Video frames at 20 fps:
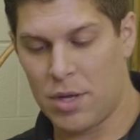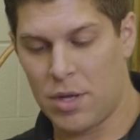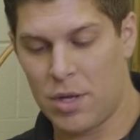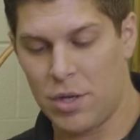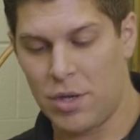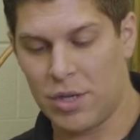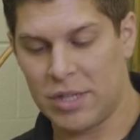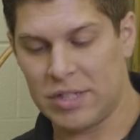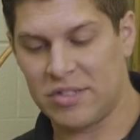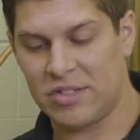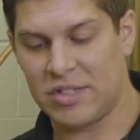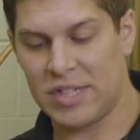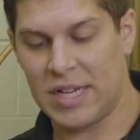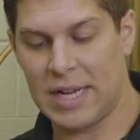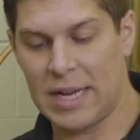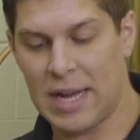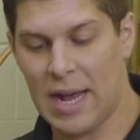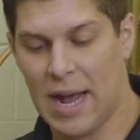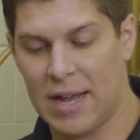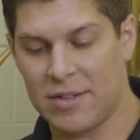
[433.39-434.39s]
You can
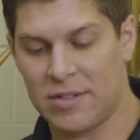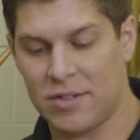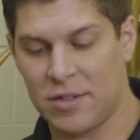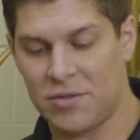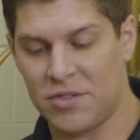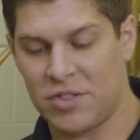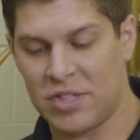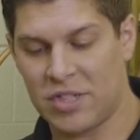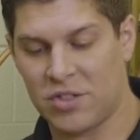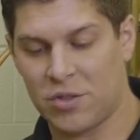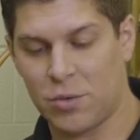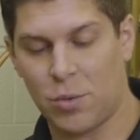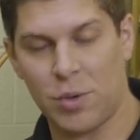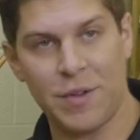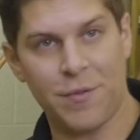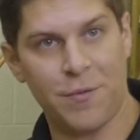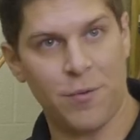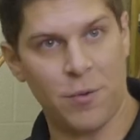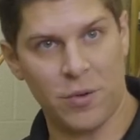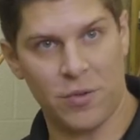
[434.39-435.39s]
see as of
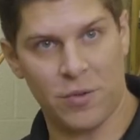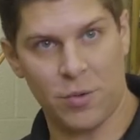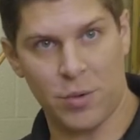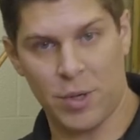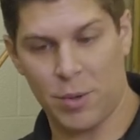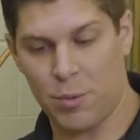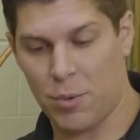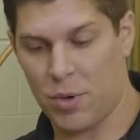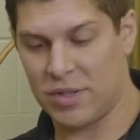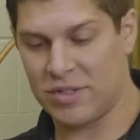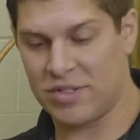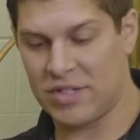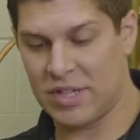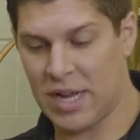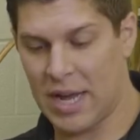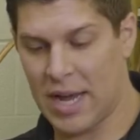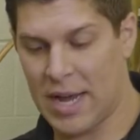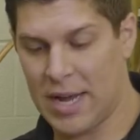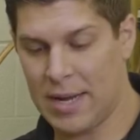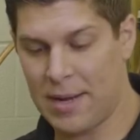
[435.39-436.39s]
6/24/21
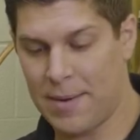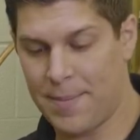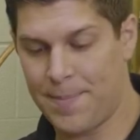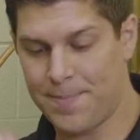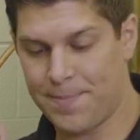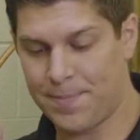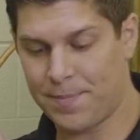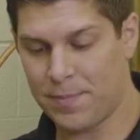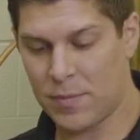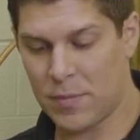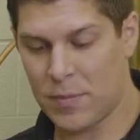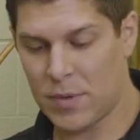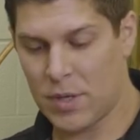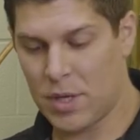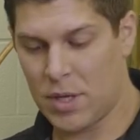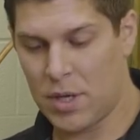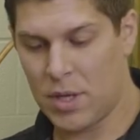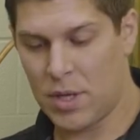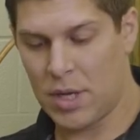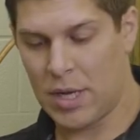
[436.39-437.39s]
today,
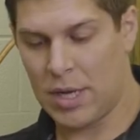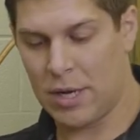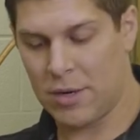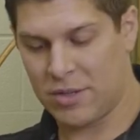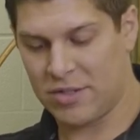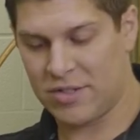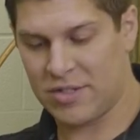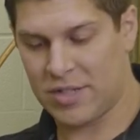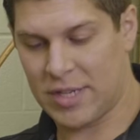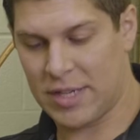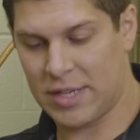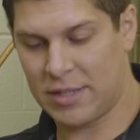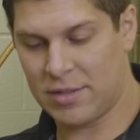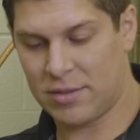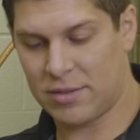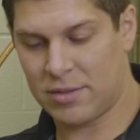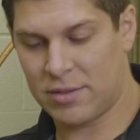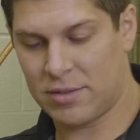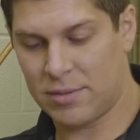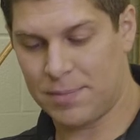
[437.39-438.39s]
here's
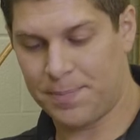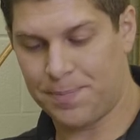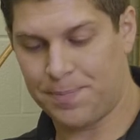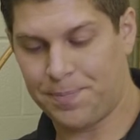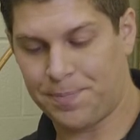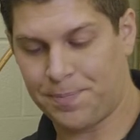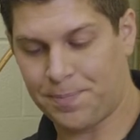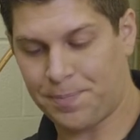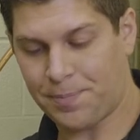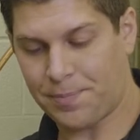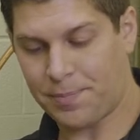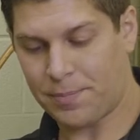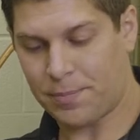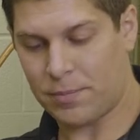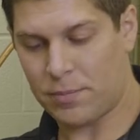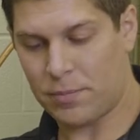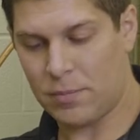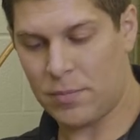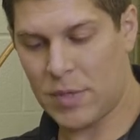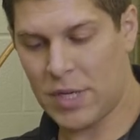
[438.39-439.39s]
this.
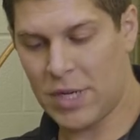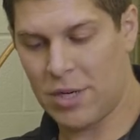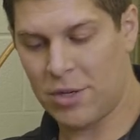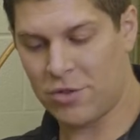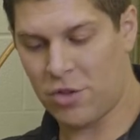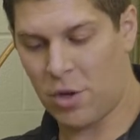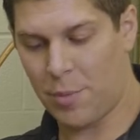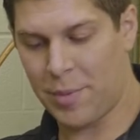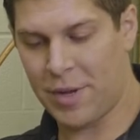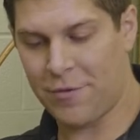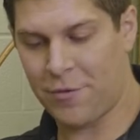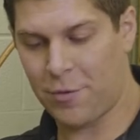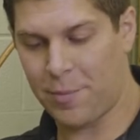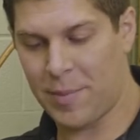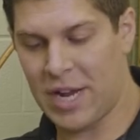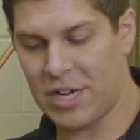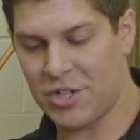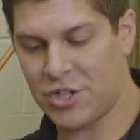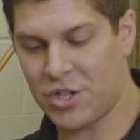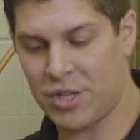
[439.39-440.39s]
Here's all my
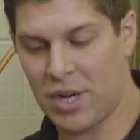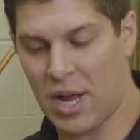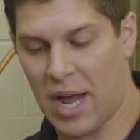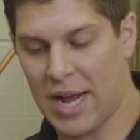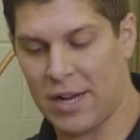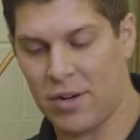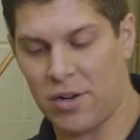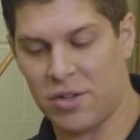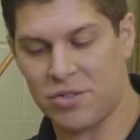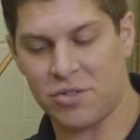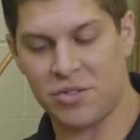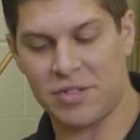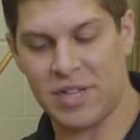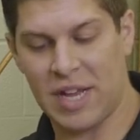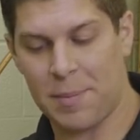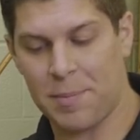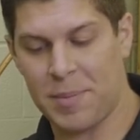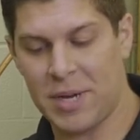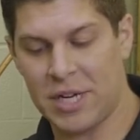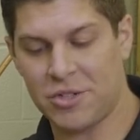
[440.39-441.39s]
information. I can also
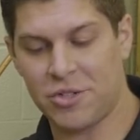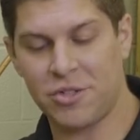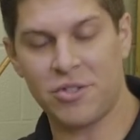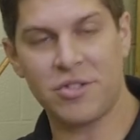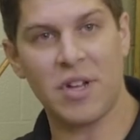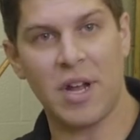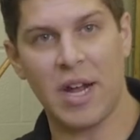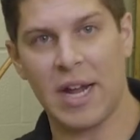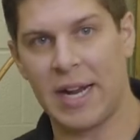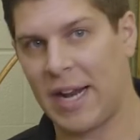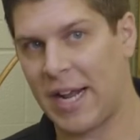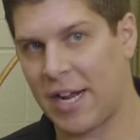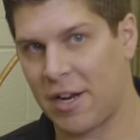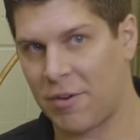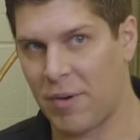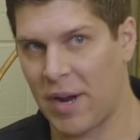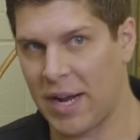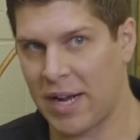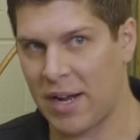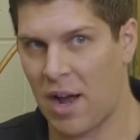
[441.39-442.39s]
take pictures and I
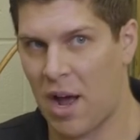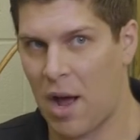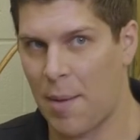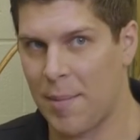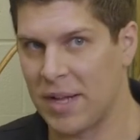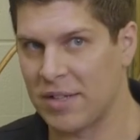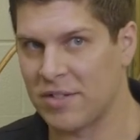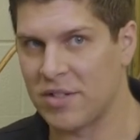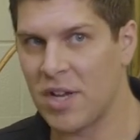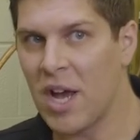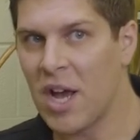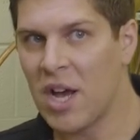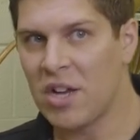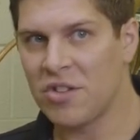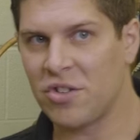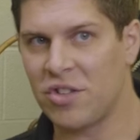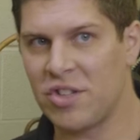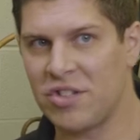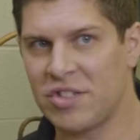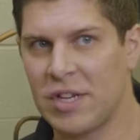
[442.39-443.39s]
can write comments.
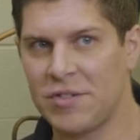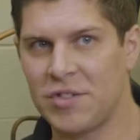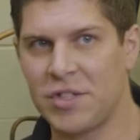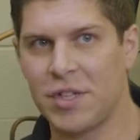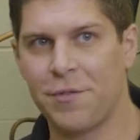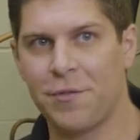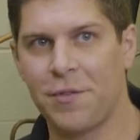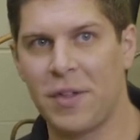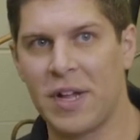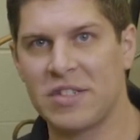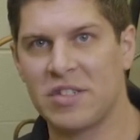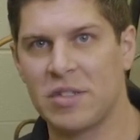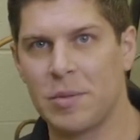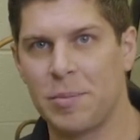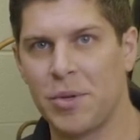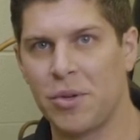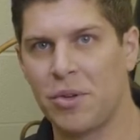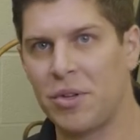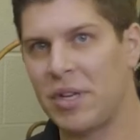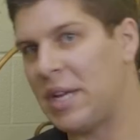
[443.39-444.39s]
So this gives you the
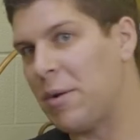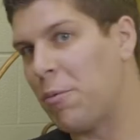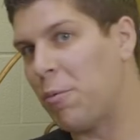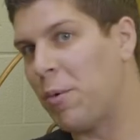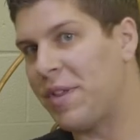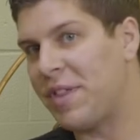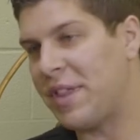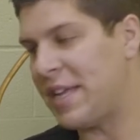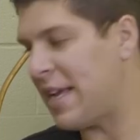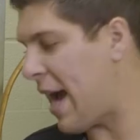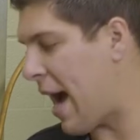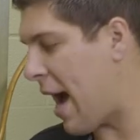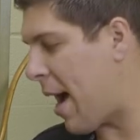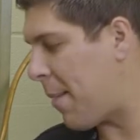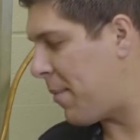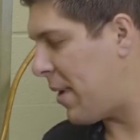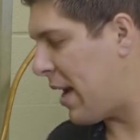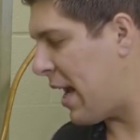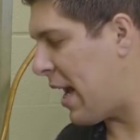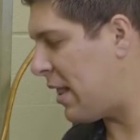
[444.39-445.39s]
flexibility with the
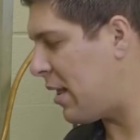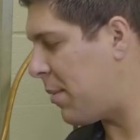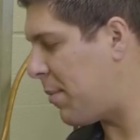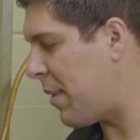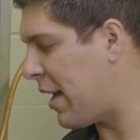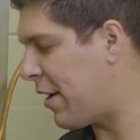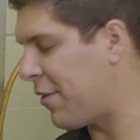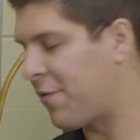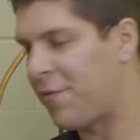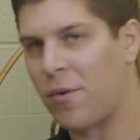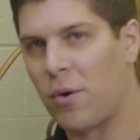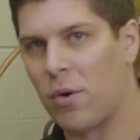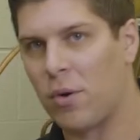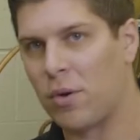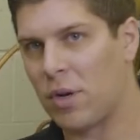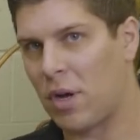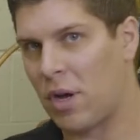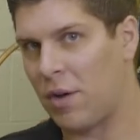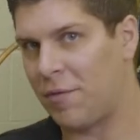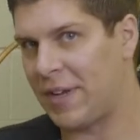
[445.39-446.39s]
app and the
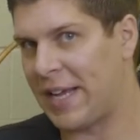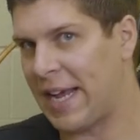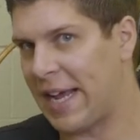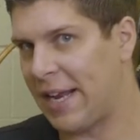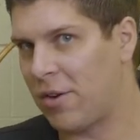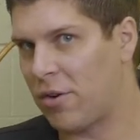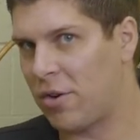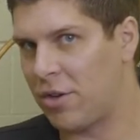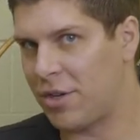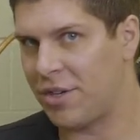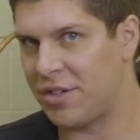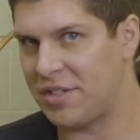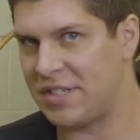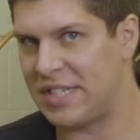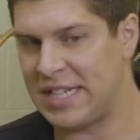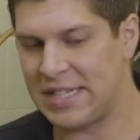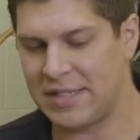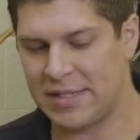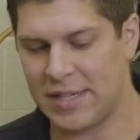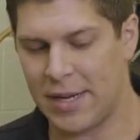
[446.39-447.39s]
manifold of getting all your
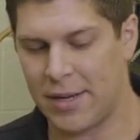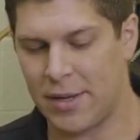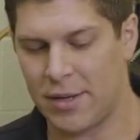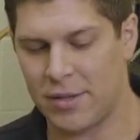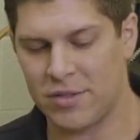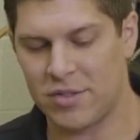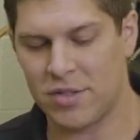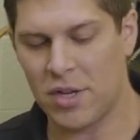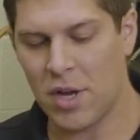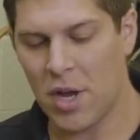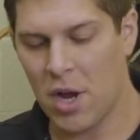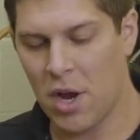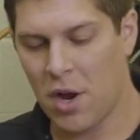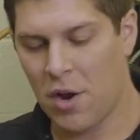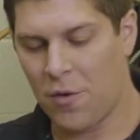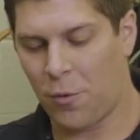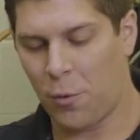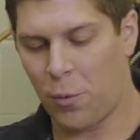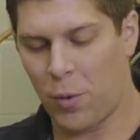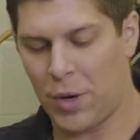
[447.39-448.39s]
details
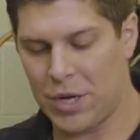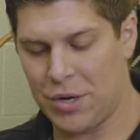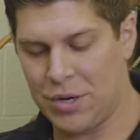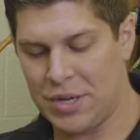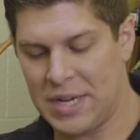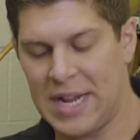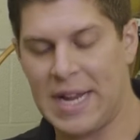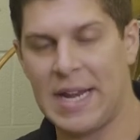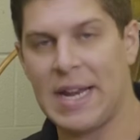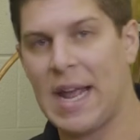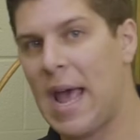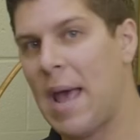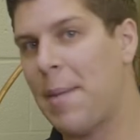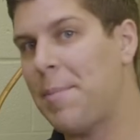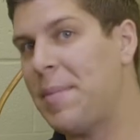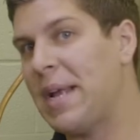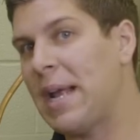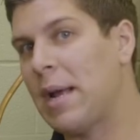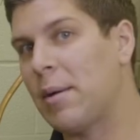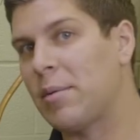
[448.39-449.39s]
for what you need
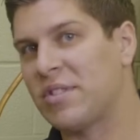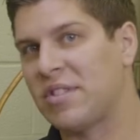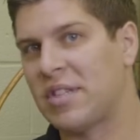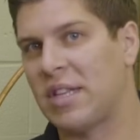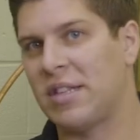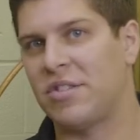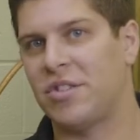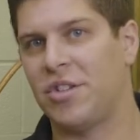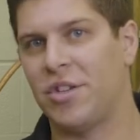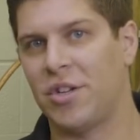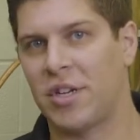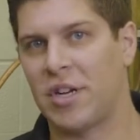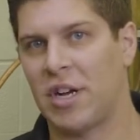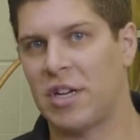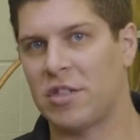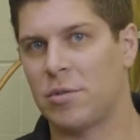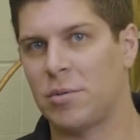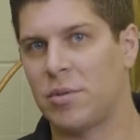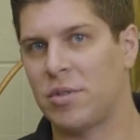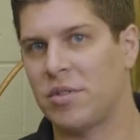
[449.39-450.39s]
and being able to send this to your
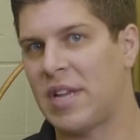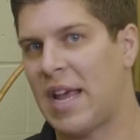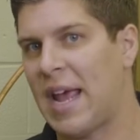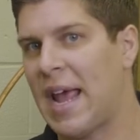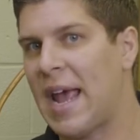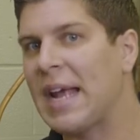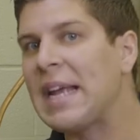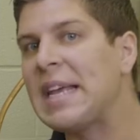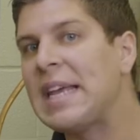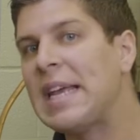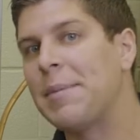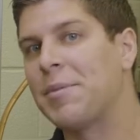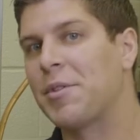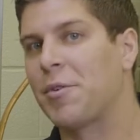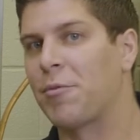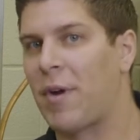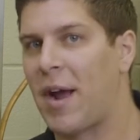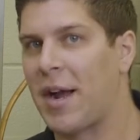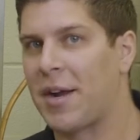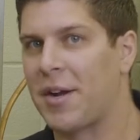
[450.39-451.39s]
customers and keep
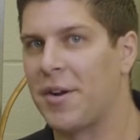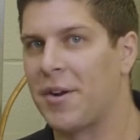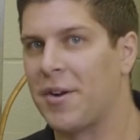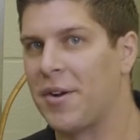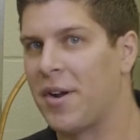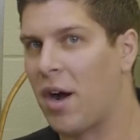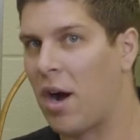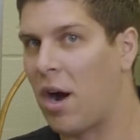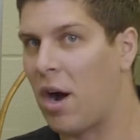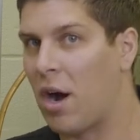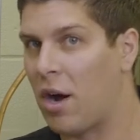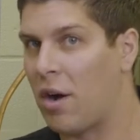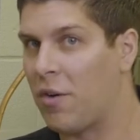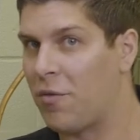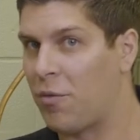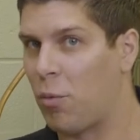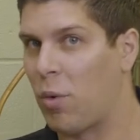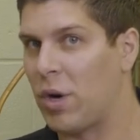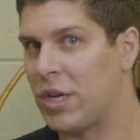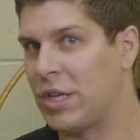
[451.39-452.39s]
the record
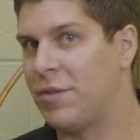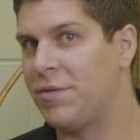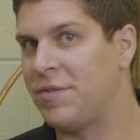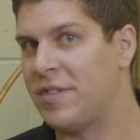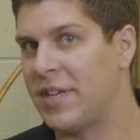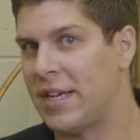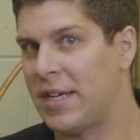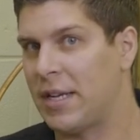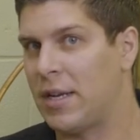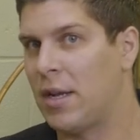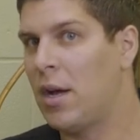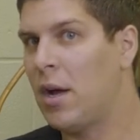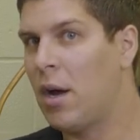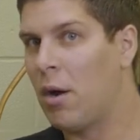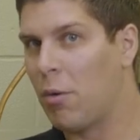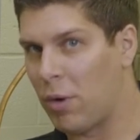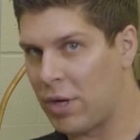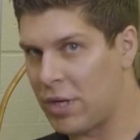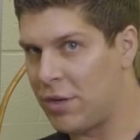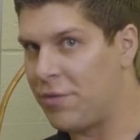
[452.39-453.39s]
of what you've
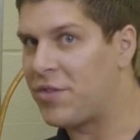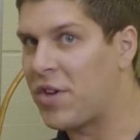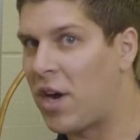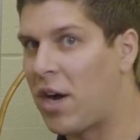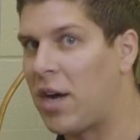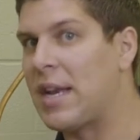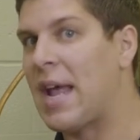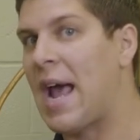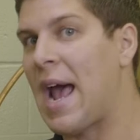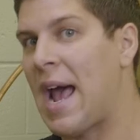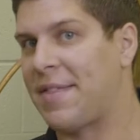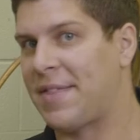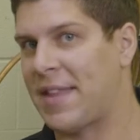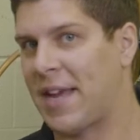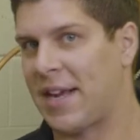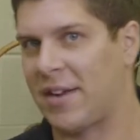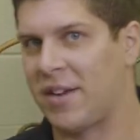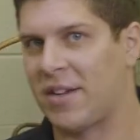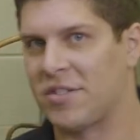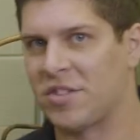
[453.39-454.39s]
done at
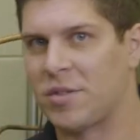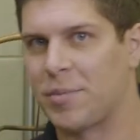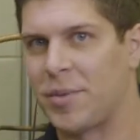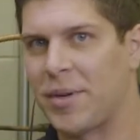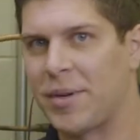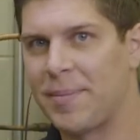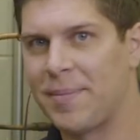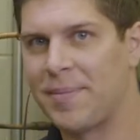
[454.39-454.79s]
that customer.